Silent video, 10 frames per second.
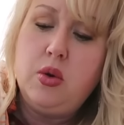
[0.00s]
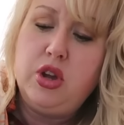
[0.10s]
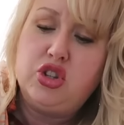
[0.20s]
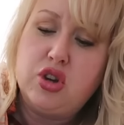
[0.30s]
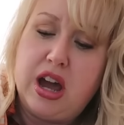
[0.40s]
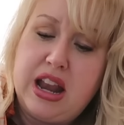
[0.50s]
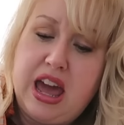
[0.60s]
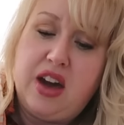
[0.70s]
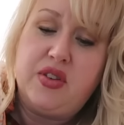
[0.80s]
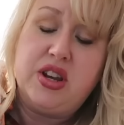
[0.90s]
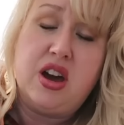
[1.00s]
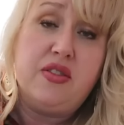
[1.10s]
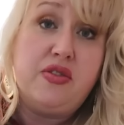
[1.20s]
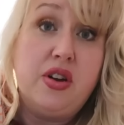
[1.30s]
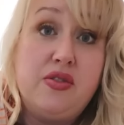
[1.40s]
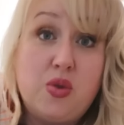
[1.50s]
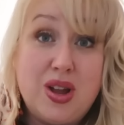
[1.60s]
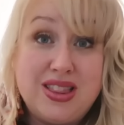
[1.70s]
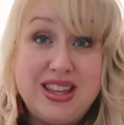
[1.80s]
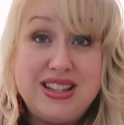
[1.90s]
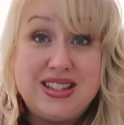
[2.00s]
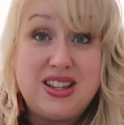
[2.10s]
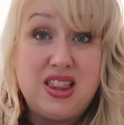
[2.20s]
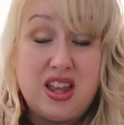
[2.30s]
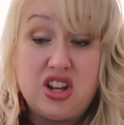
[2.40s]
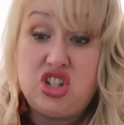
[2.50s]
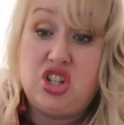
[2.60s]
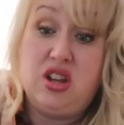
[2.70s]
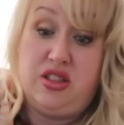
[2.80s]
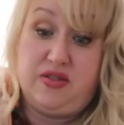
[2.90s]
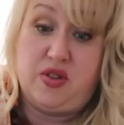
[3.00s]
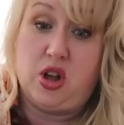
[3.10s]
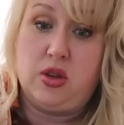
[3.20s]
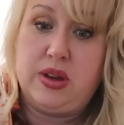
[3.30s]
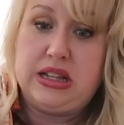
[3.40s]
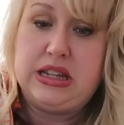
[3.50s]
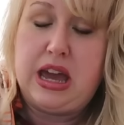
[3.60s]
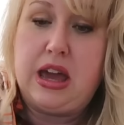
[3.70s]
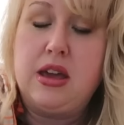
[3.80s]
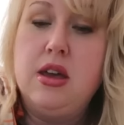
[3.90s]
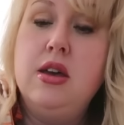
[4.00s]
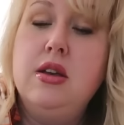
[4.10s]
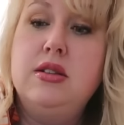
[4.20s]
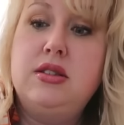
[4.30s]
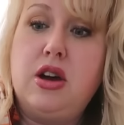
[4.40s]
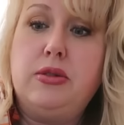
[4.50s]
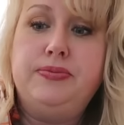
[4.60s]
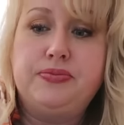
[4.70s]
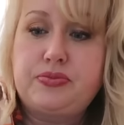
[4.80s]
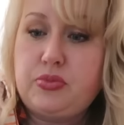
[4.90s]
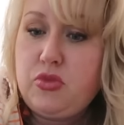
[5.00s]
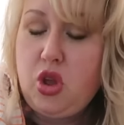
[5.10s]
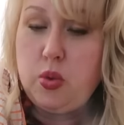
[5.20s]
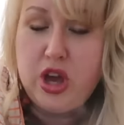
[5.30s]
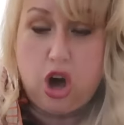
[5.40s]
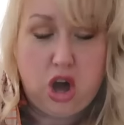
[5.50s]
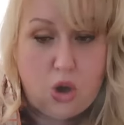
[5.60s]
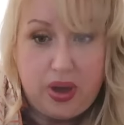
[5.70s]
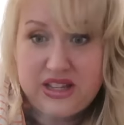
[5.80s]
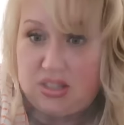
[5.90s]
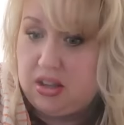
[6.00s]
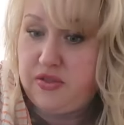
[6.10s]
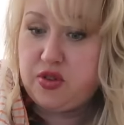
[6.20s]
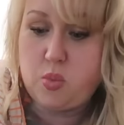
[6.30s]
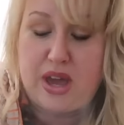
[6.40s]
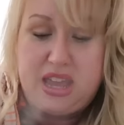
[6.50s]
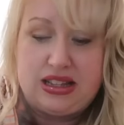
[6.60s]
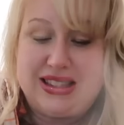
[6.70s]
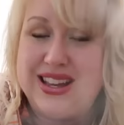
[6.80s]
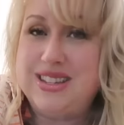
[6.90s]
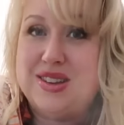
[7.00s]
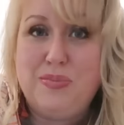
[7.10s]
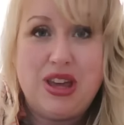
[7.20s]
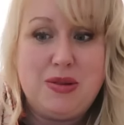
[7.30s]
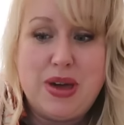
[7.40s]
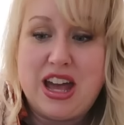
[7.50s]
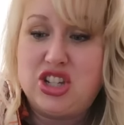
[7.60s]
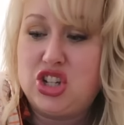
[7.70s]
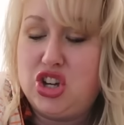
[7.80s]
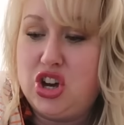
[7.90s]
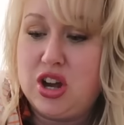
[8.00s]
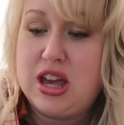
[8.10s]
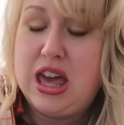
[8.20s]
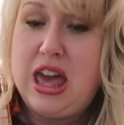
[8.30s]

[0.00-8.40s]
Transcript: we try to have enough for at least lunch the following day. So we always look for ways to big batch cook